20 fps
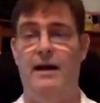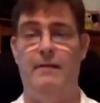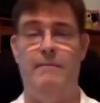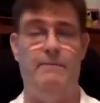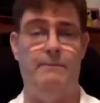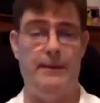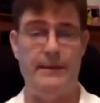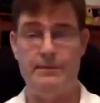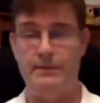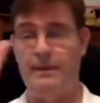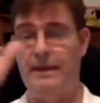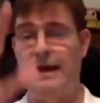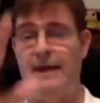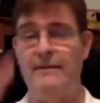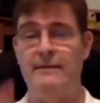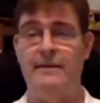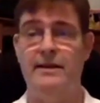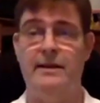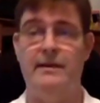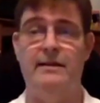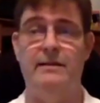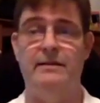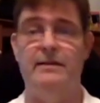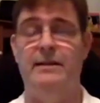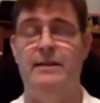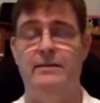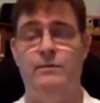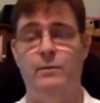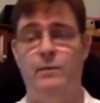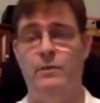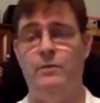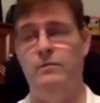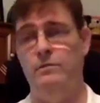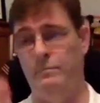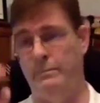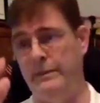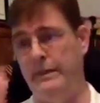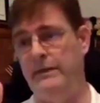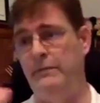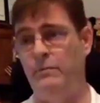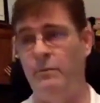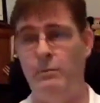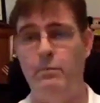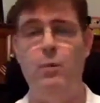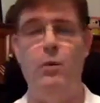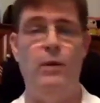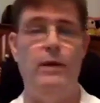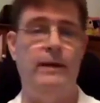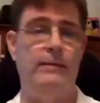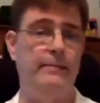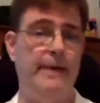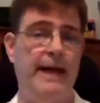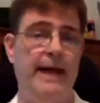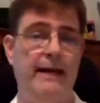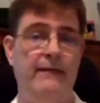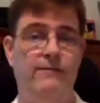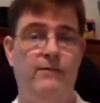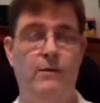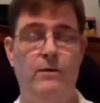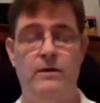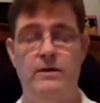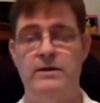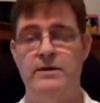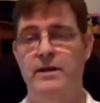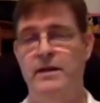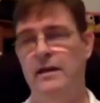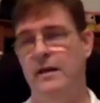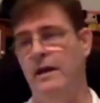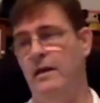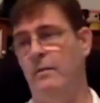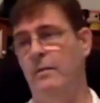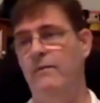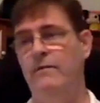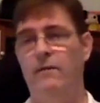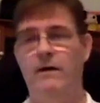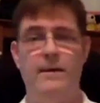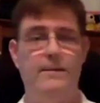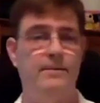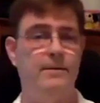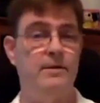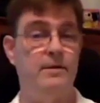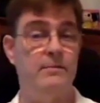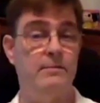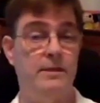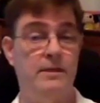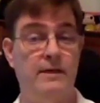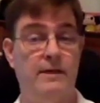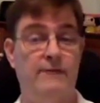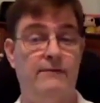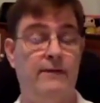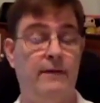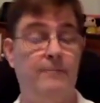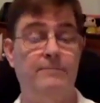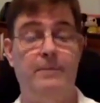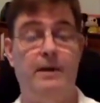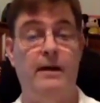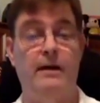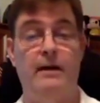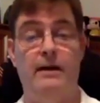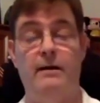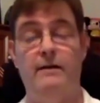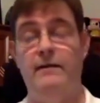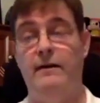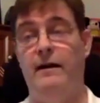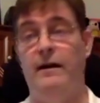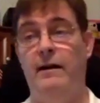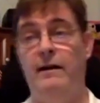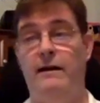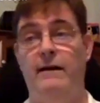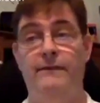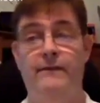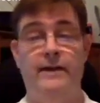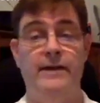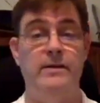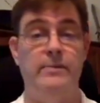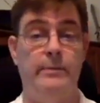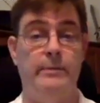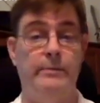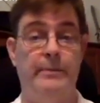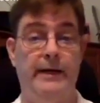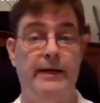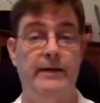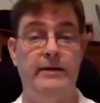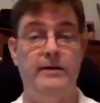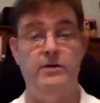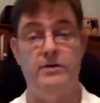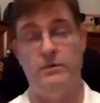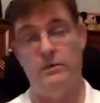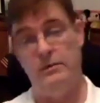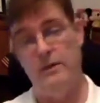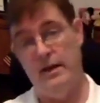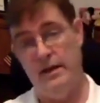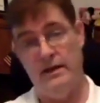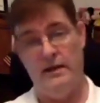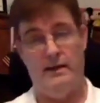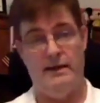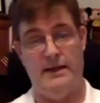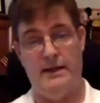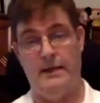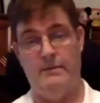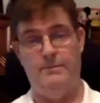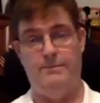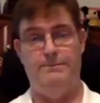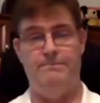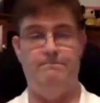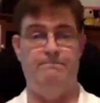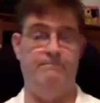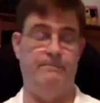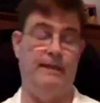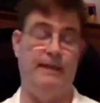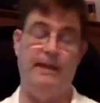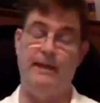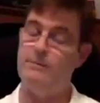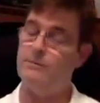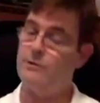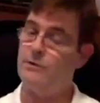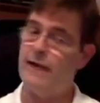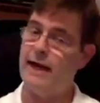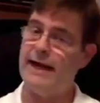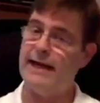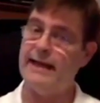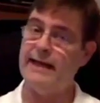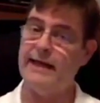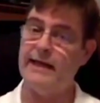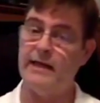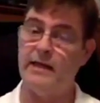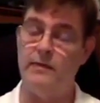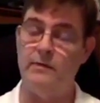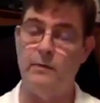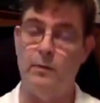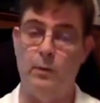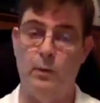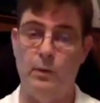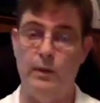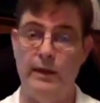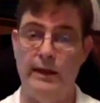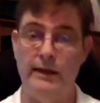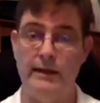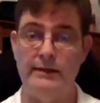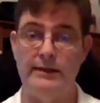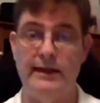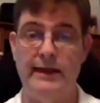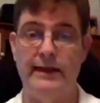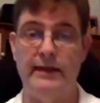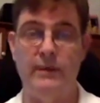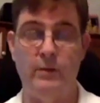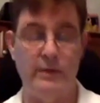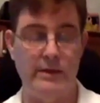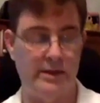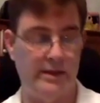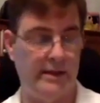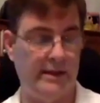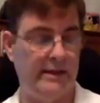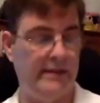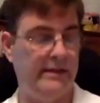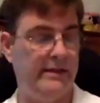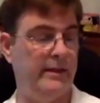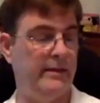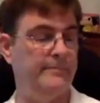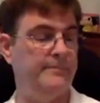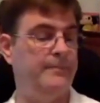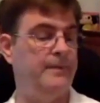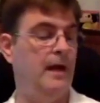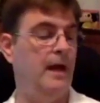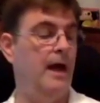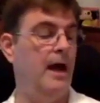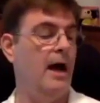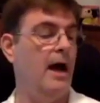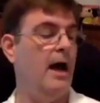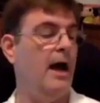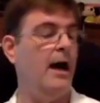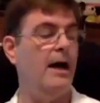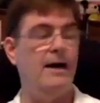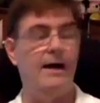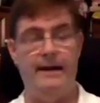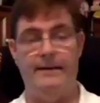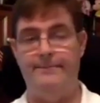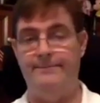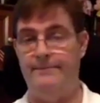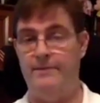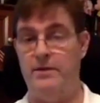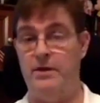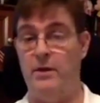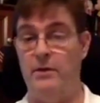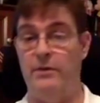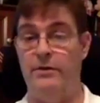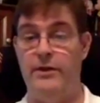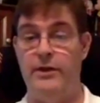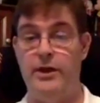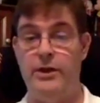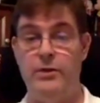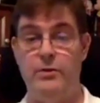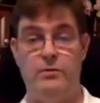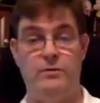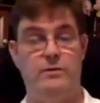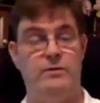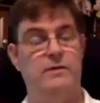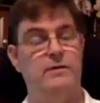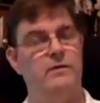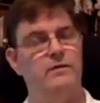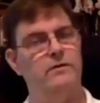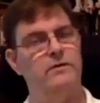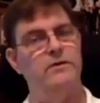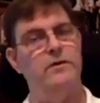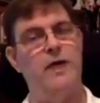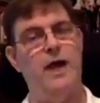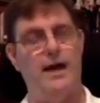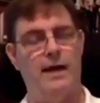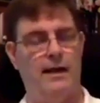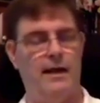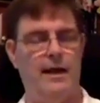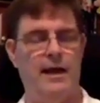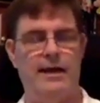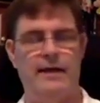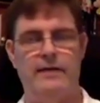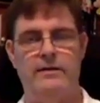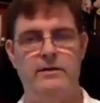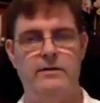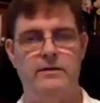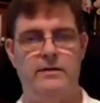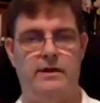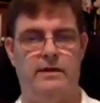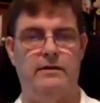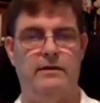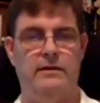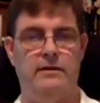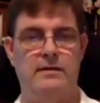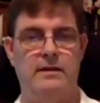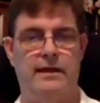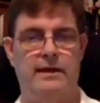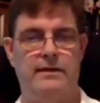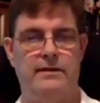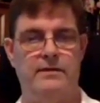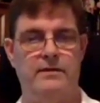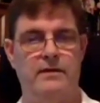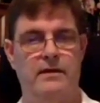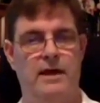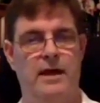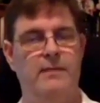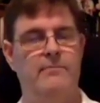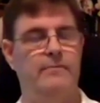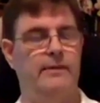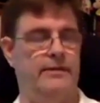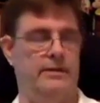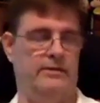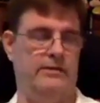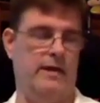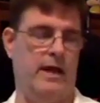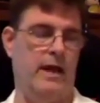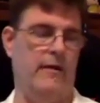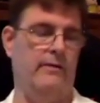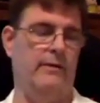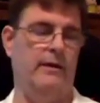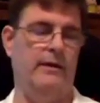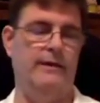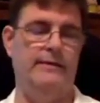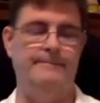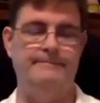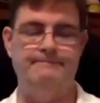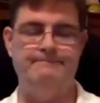people out there that will be reporting back for us. We've already put some stuff up on our Facebook page, so keep track here. We'll tell you what you need to know. All right, so the news. There's not a lot of news. It looks like there's a lot, but there's not really.